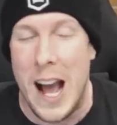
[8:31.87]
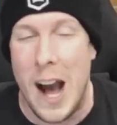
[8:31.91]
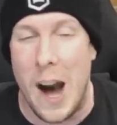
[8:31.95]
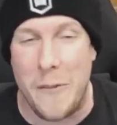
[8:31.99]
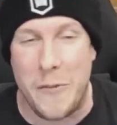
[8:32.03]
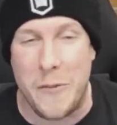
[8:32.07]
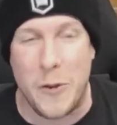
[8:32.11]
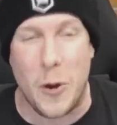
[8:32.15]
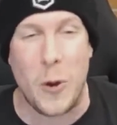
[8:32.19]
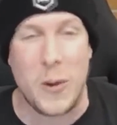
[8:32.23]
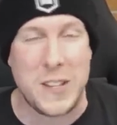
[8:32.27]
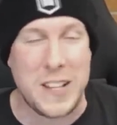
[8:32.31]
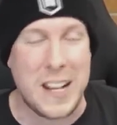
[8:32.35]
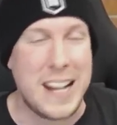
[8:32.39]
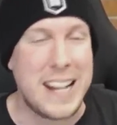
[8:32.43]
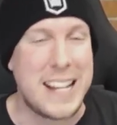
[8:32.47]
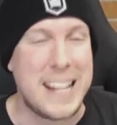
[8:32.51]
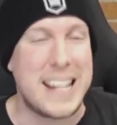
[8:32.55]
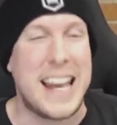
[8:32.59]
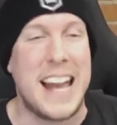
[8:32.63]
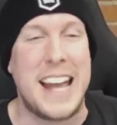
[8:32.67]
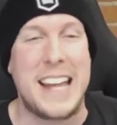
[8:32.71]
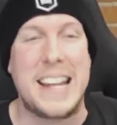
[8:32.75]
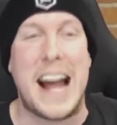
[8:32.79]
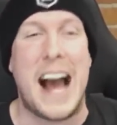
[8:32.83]
Of course,
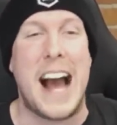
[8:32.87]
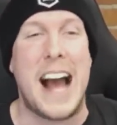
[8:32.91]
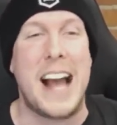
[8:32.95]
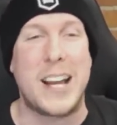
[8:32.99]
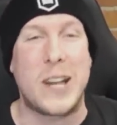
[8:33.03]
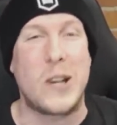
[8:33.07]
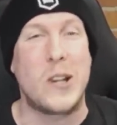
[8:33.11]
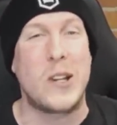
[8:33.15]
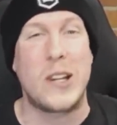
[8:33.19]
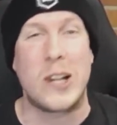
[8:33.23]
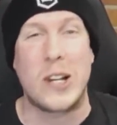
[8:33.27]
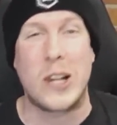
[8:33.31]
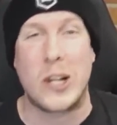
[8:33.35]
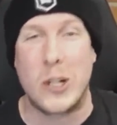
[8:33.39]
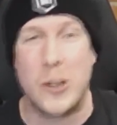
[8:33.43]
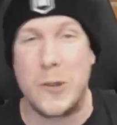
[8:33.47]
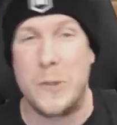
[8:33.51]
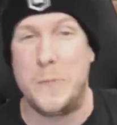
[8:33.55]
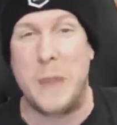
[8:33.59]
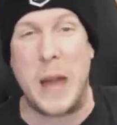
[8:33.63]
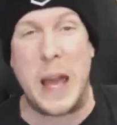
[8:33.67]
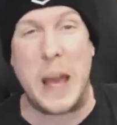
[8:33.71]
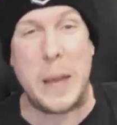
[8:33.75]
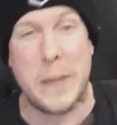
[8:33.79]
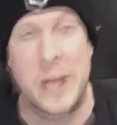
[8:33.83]
again, I could
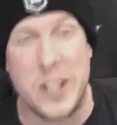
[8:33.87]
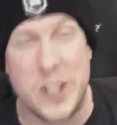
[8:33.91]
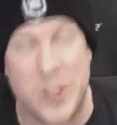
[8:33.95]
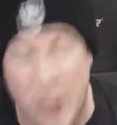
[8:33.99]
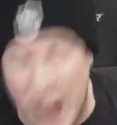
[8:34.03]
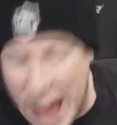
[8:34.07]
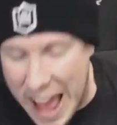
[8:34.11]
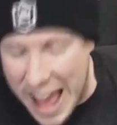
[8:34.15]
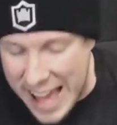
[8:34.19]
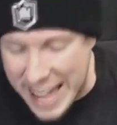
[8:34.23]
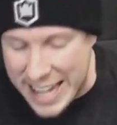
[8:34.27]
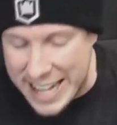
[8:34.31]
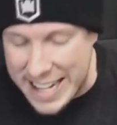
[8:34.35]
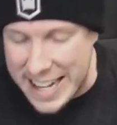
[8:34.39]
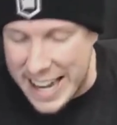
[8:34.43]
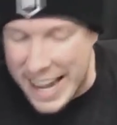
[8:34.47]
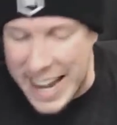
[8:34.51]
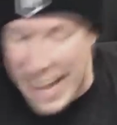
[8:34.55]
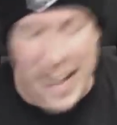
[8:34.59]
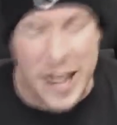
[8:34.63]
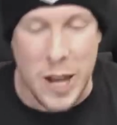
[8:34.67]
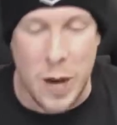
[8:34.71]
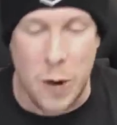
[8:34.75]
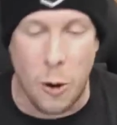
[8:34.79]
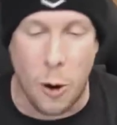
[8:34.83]
include Baby Dragon
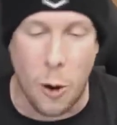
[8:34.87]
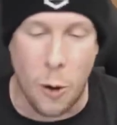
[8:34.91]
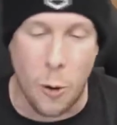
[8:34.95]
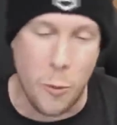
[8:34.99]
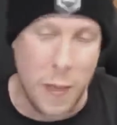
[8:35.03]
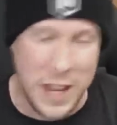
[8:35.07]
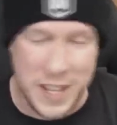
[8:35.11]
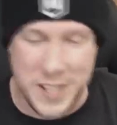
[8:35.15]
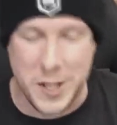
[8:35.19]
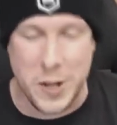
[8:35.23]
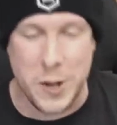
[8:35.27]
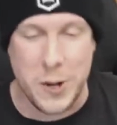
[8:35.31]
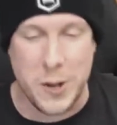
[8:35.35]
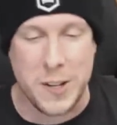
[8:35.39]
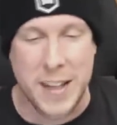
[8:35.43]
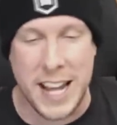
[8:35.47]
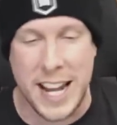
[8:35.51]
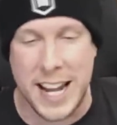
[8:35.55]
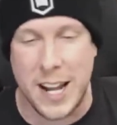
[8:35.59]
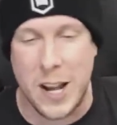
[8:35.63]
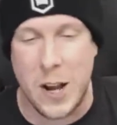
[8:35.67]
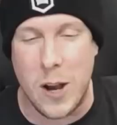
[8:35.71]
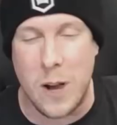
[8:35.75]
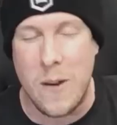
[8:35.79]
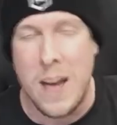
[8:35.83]
Nado or Wizard
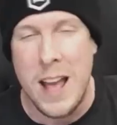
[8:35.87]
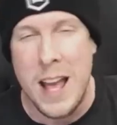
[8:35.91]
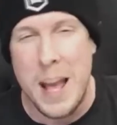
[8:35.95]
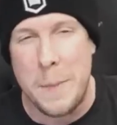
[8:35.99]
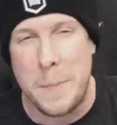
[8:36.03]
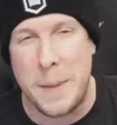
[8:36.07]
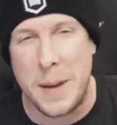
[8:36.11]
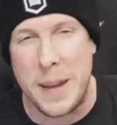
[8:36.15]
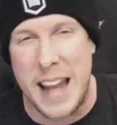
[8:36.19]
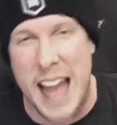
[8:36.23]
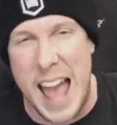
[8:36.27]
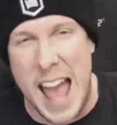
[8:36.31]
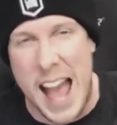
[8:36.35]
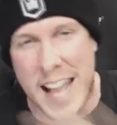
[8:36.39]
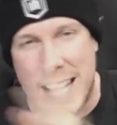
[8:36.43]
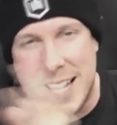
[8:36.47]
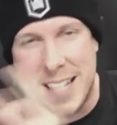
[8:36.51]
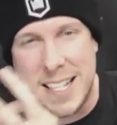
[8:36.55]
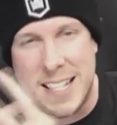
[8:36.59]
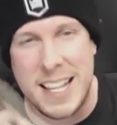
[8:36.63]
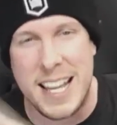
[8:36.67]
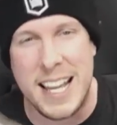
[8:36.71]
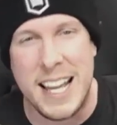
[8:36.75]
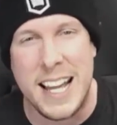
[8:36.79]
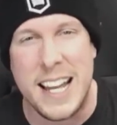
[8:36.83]
Nado, but
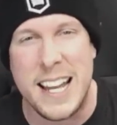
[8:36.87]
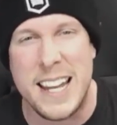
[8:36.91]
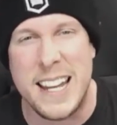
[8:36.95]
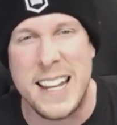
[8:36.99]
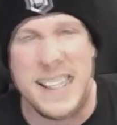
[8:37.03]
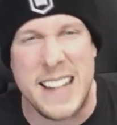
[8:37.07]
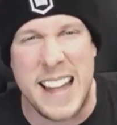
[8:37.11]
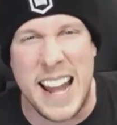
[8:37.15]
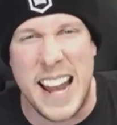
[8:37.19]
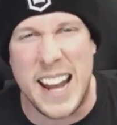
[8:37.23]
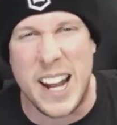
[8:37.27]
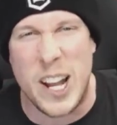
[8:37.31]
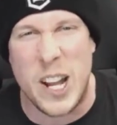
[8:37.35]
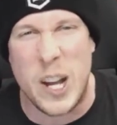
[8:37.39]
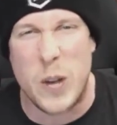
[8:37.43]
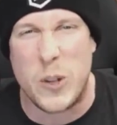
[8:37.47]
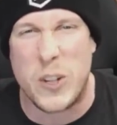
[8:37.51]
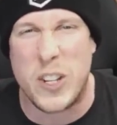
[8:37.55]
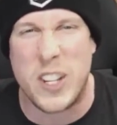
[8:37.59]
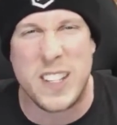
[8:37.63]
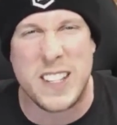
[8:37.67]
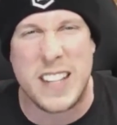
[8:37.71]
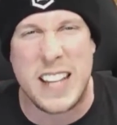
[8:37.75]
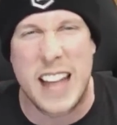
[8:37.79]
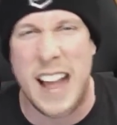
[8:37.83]

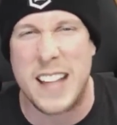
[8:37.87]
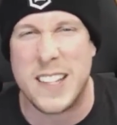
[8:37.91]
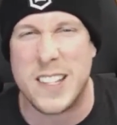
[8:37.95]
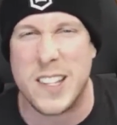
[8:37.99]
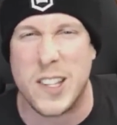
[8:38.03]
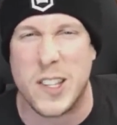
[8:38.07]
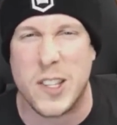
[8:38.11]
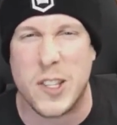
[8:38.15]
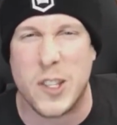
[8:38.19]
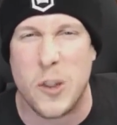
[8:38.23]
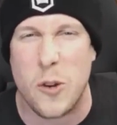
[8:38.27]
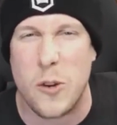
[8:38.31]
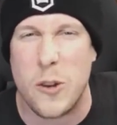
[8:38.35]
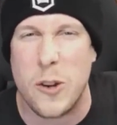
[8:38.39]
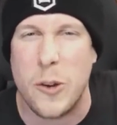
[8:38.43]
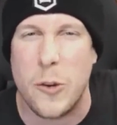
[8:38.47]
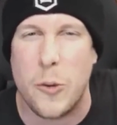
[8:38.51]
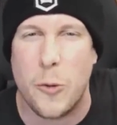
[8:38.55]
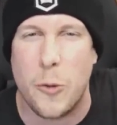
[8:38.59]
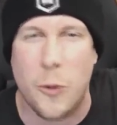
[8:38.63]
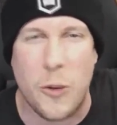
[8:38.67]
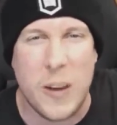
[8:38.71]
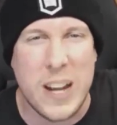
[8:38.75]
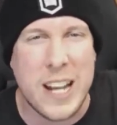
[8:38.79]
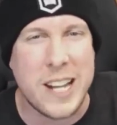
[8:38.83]
Exinado just has a
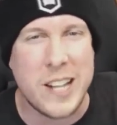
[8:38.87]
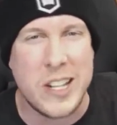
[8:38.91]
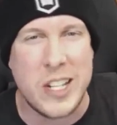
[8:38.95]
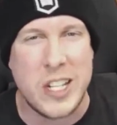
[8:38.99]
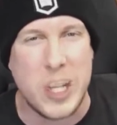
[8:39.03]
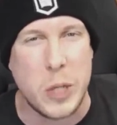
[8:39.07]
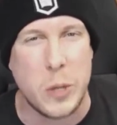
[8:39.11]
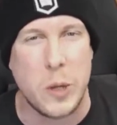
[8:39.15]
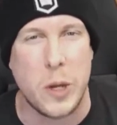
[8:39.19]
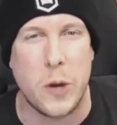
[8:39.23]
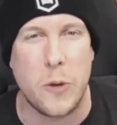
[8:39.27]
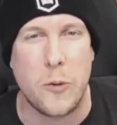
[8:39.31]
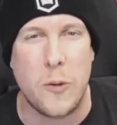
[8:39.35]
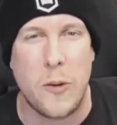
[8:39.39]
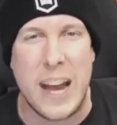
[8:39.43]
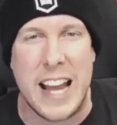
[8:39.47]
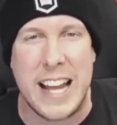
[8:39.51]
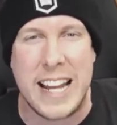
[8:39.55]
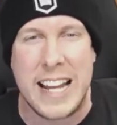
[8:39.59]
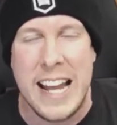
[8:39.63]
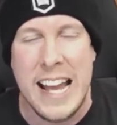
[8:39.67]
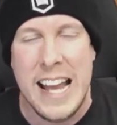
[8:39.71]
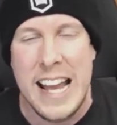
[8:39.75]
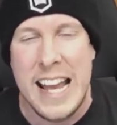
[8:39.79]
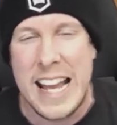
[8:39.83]
certain ring to it,
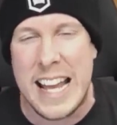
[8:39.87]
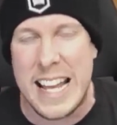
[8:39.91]
right?